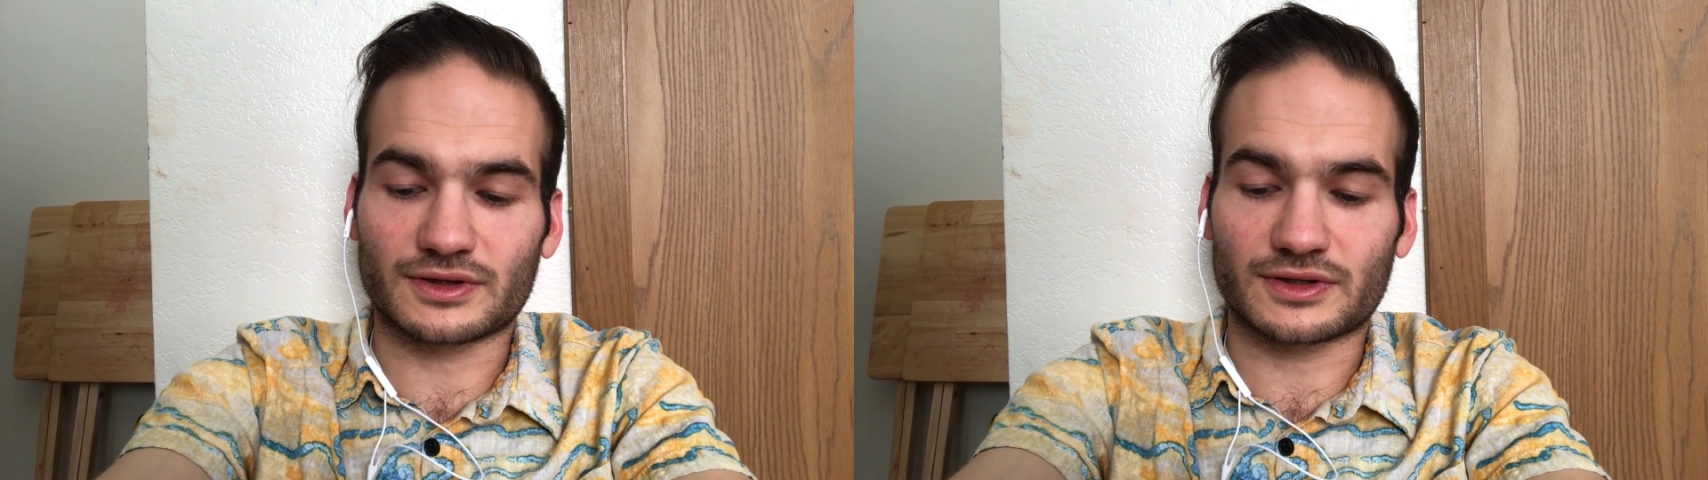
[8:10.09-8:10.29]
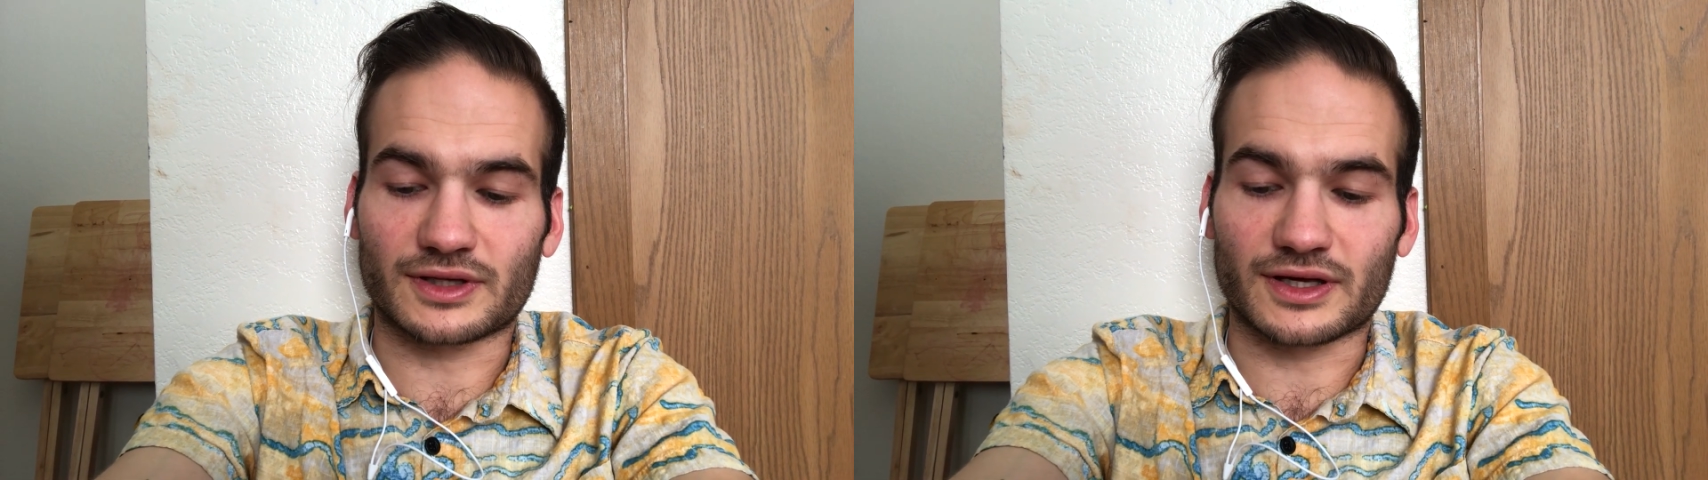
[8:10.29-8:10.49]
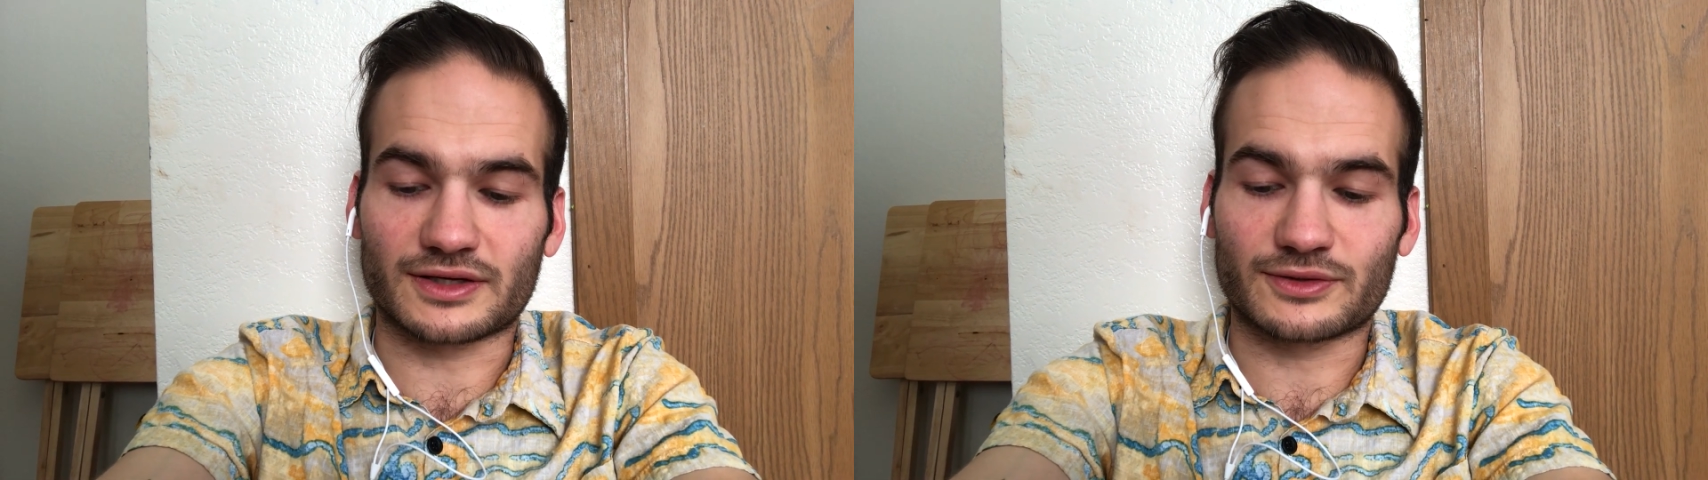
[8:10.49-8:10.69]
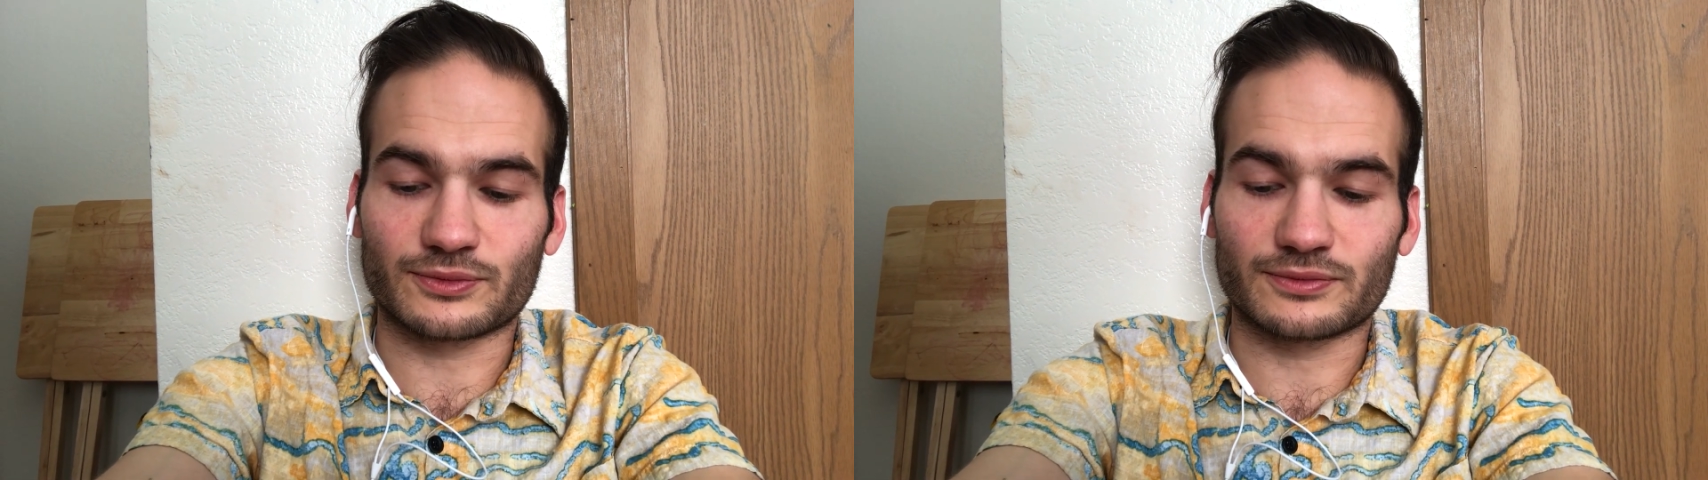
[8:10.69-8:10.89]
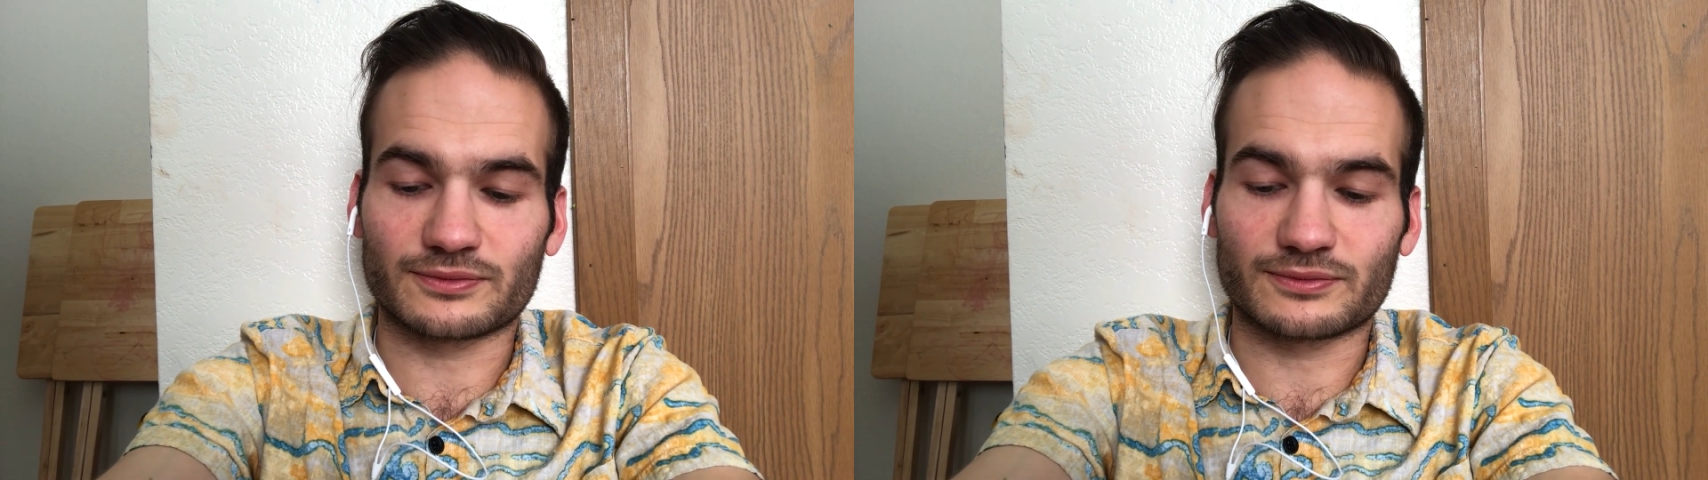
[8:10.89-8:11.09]
that
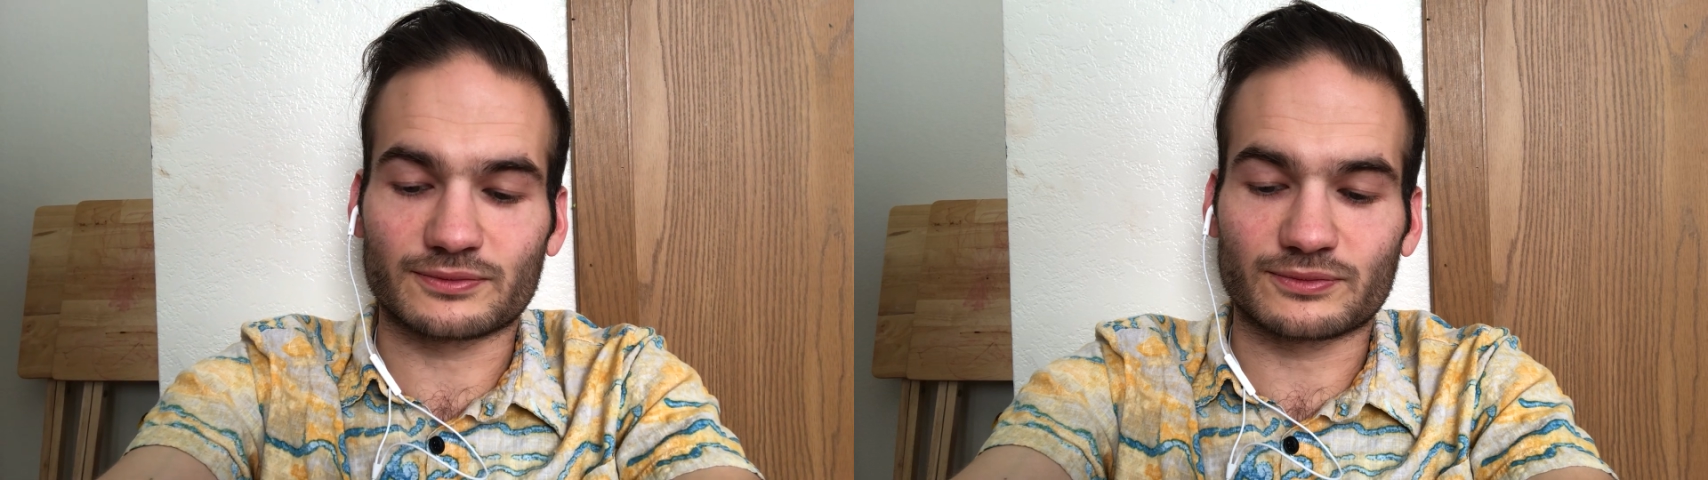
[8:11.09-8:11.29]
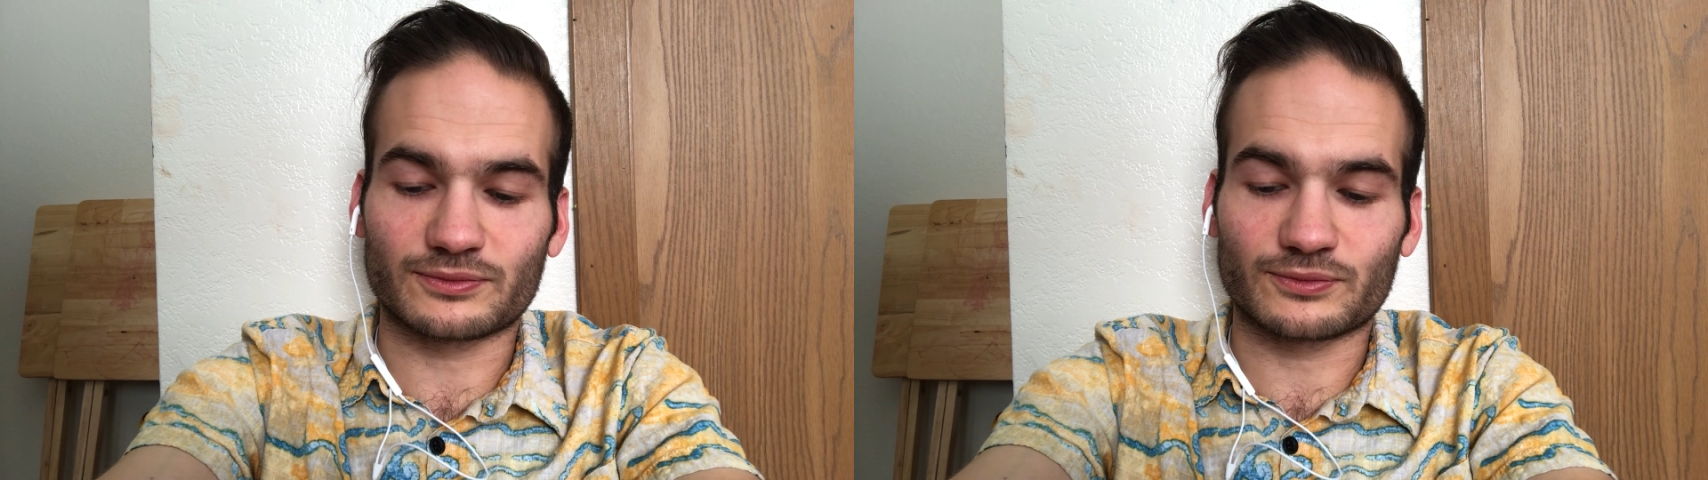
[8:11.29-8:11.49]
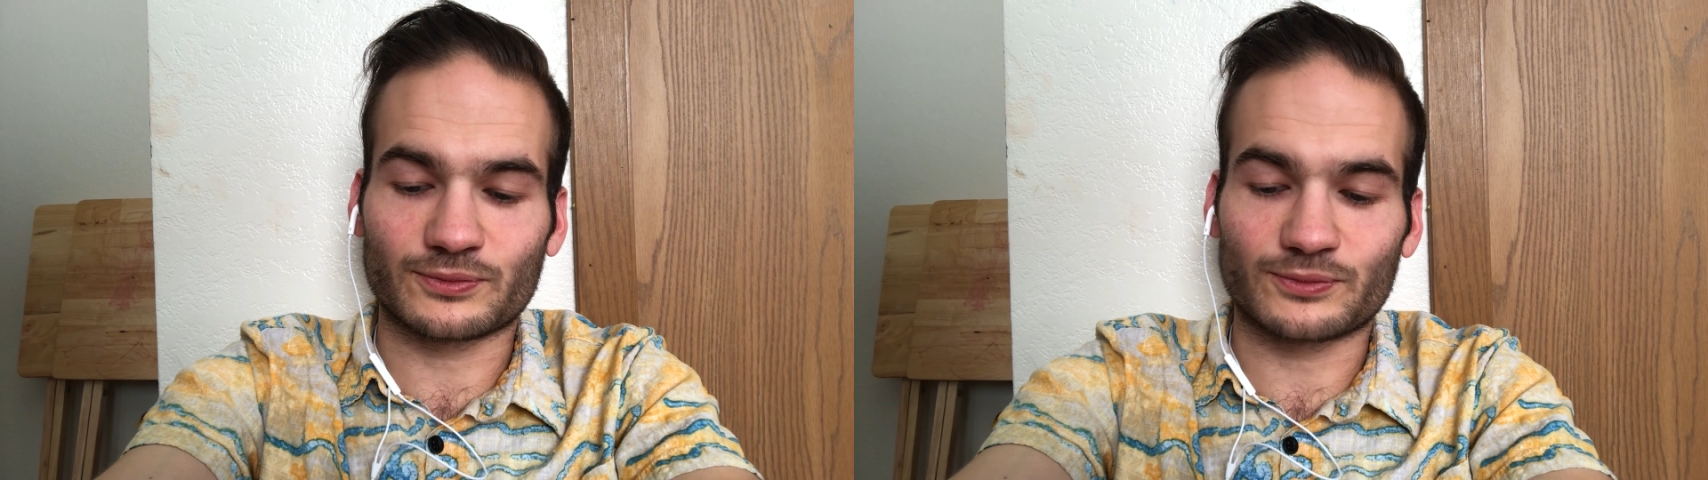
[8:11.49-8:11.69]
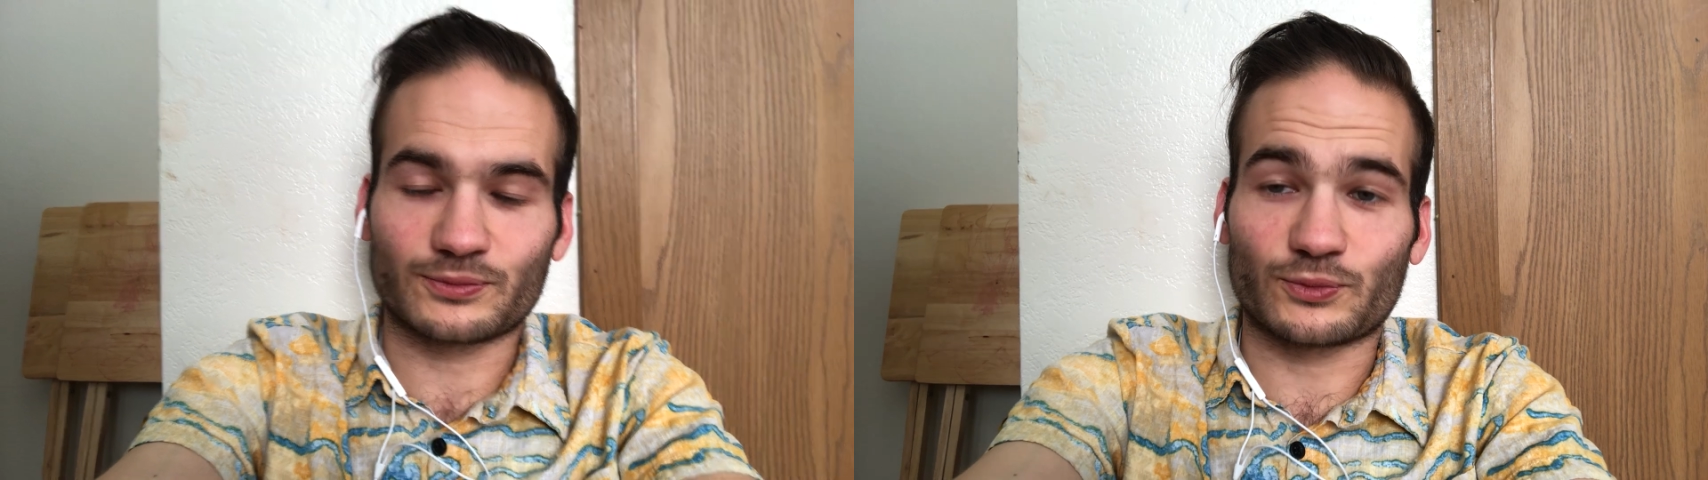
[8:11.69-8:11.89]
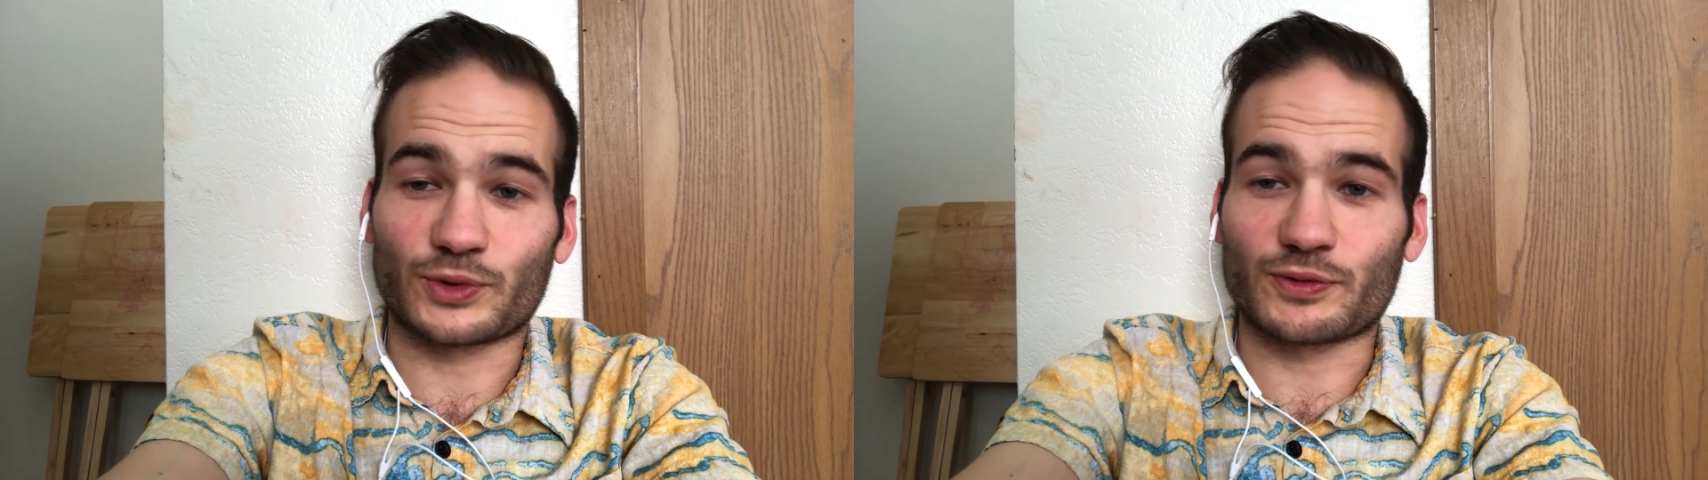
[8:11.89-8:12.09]
we